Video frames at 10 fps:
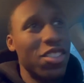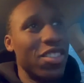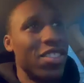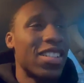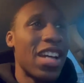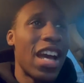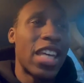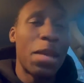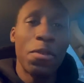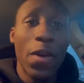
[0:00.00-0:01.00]
the guy came
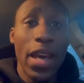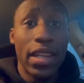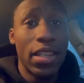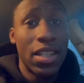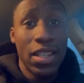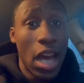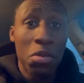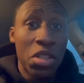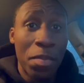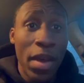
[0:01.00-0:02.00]
to fight. You know, guy was
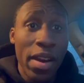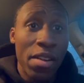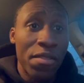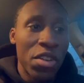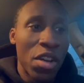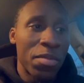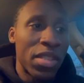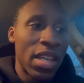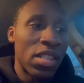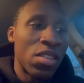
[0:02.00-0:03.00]
competitive. You know what I'm
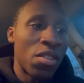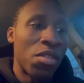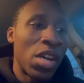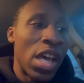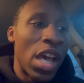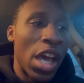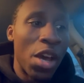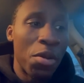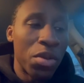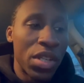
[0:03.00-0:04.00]
saying? So it
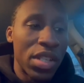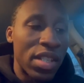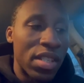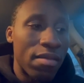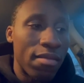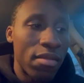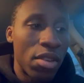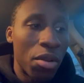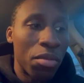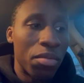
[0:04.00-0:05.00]
was you
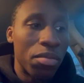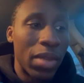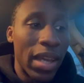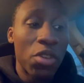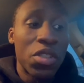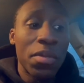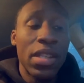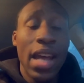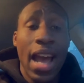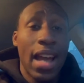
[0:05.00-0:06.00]
know like it was something
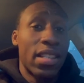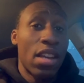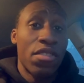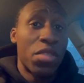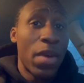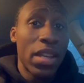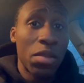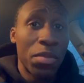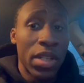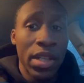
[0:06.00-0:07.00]
that actually I
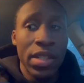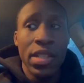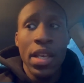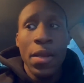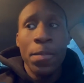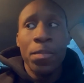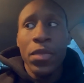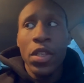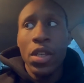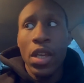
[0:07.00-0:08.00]
respected because
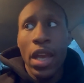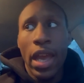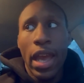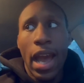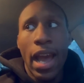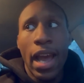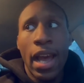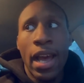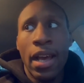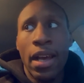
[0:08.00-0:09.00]

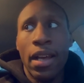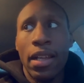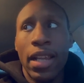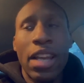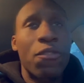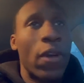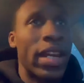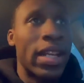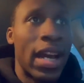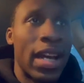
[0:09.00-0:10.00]
I like
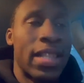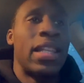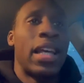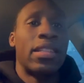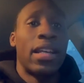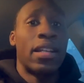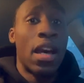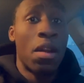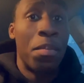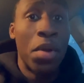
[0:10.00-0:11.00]
fighting guys that like that
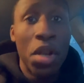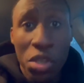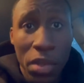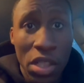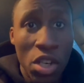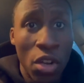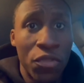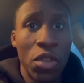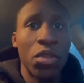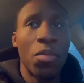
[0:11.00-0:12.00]
kind of push me. You know, if
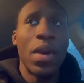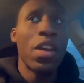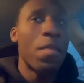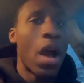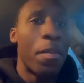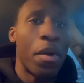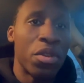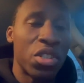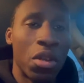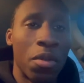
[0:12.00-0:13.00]
the, the better my
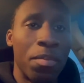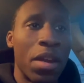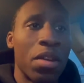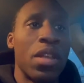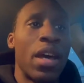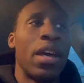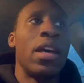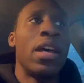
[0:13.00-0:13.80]
opponent is, the better that